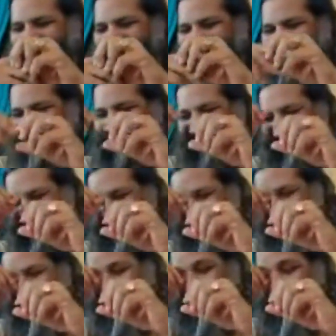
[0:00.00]
Yes.
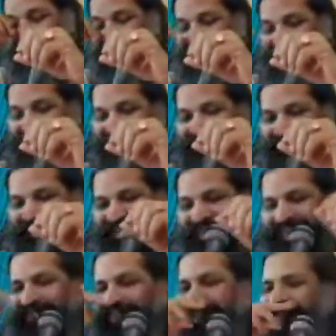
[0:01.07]

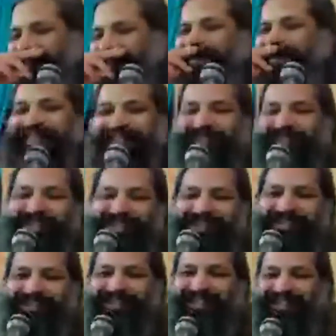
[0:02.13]
So these are some
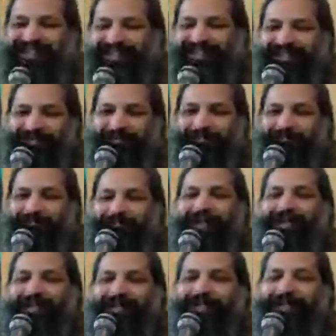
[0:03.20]
interesting
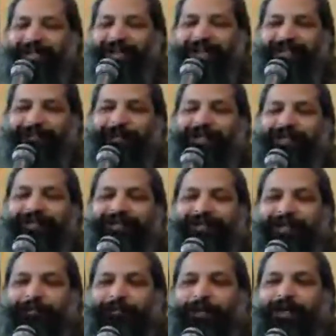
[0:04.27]

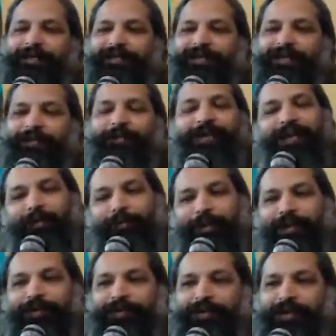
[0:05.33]
experiences in passing. We then
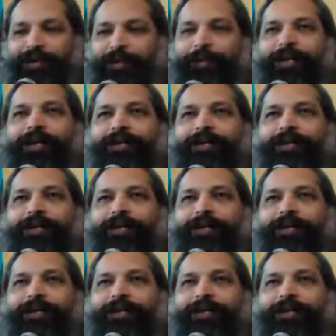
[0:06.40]
went to the UN